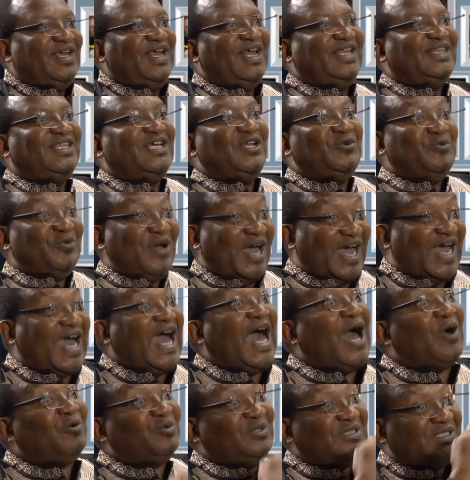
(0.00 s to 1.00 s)
And then we
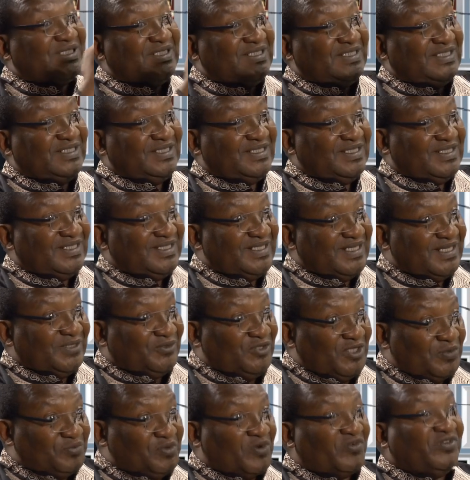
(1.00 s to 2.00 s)
account
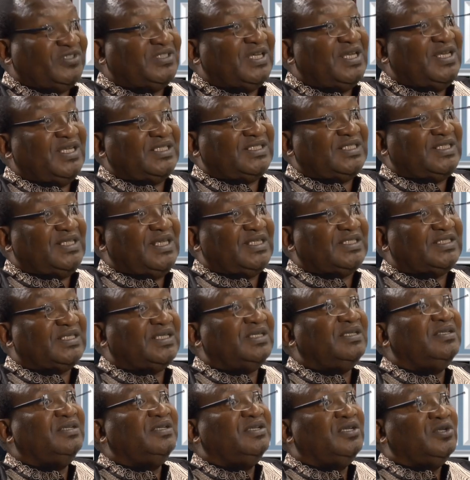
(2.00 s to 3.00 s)
to the provincial
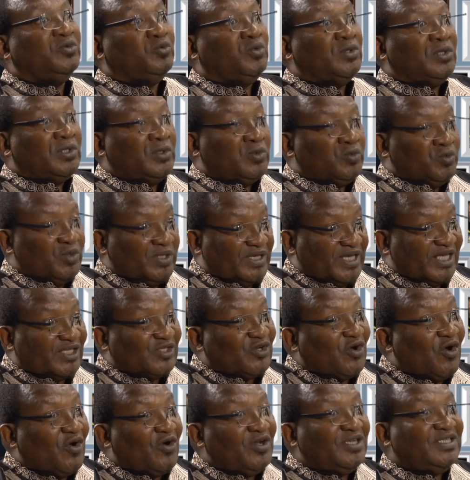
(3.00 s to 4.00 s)
legislature. We
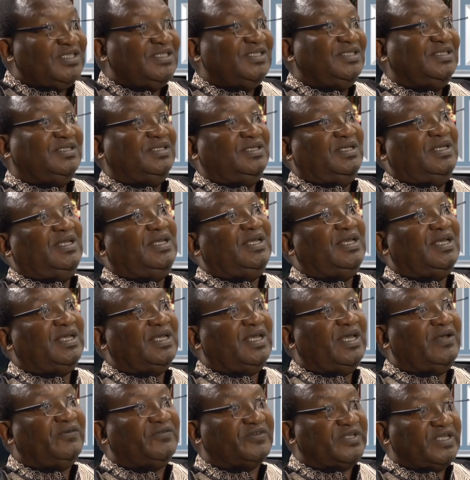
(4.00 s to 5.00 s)
get called
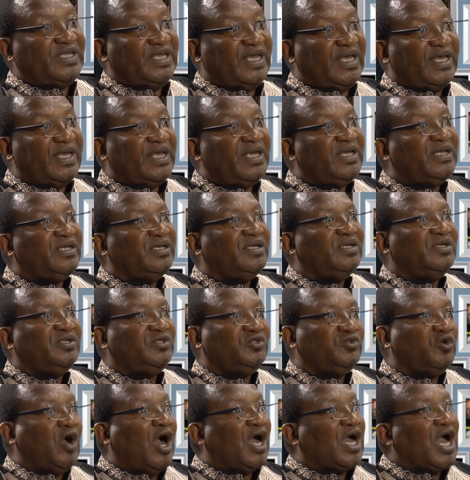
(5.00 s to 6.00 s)
every year
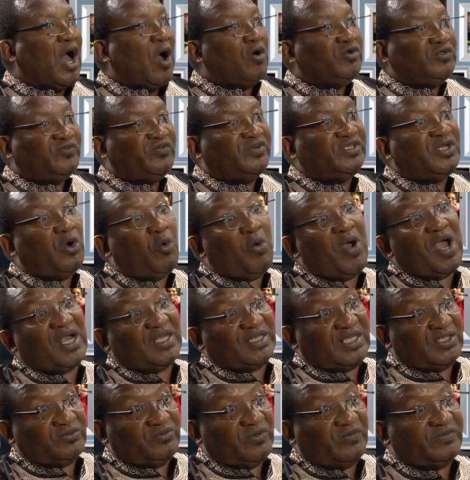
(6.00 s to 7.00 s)
to account for the
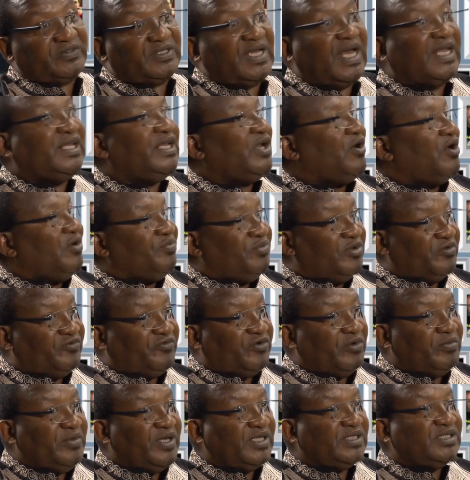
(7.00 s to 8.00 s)
work that we've done, our
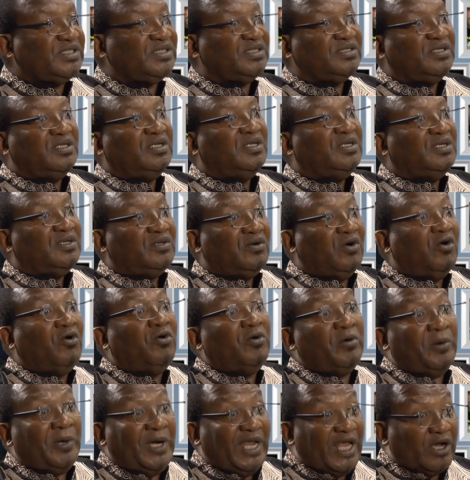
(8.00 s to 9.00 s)
performance
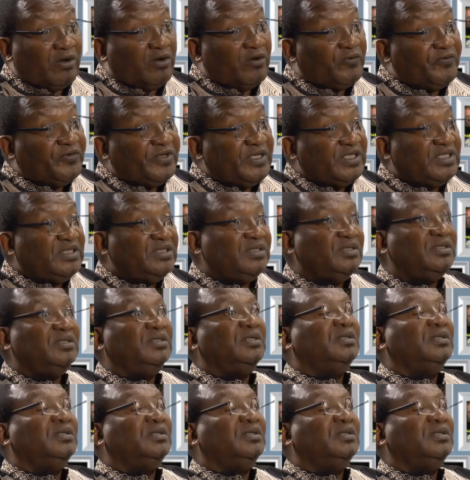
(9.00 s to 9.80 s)
or lack of it.